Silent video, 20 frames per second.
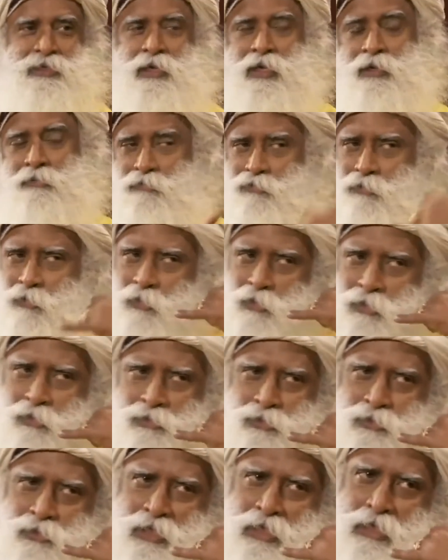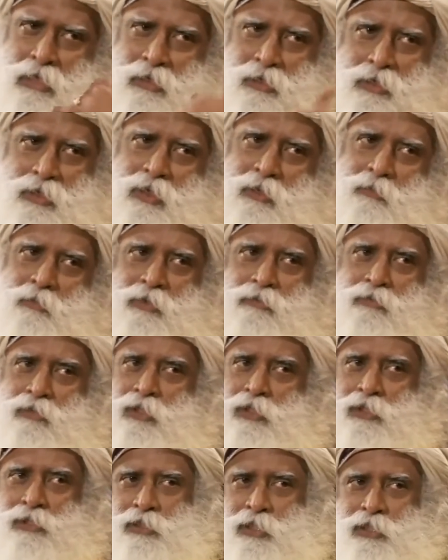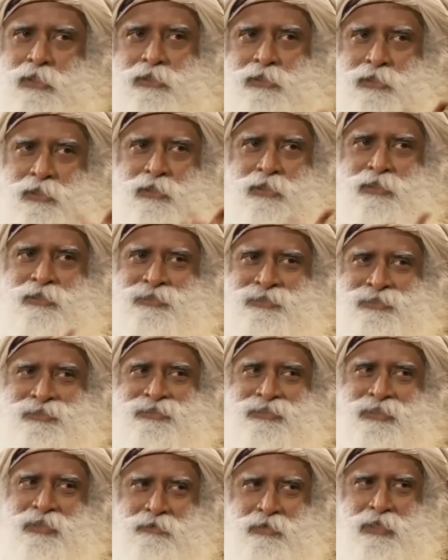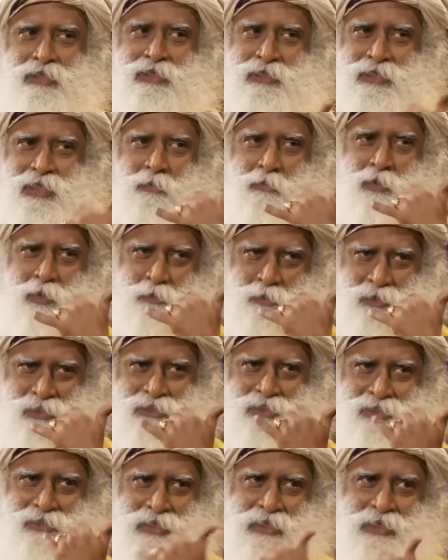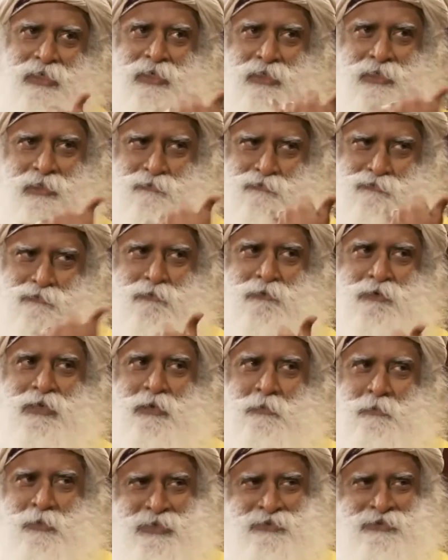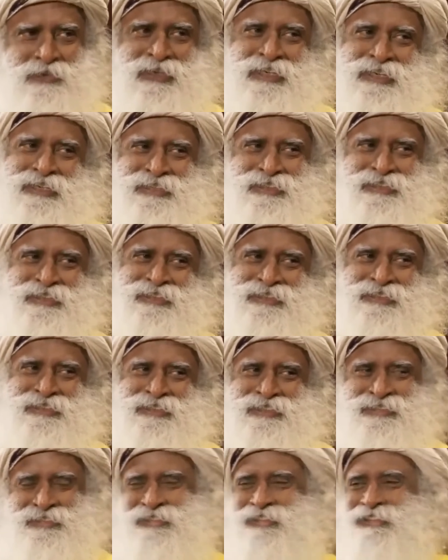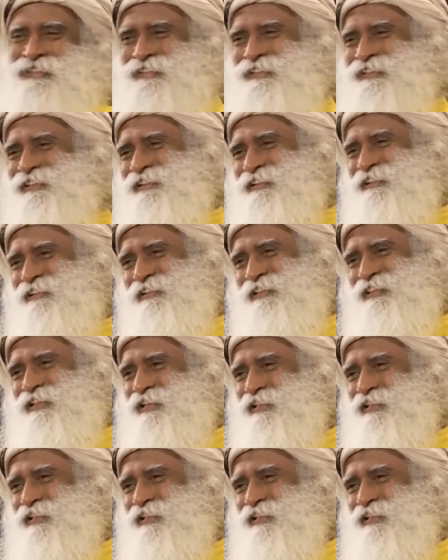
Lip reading: and phone also you can attend in between. These days, even in the temple priest is attending the phone in between. All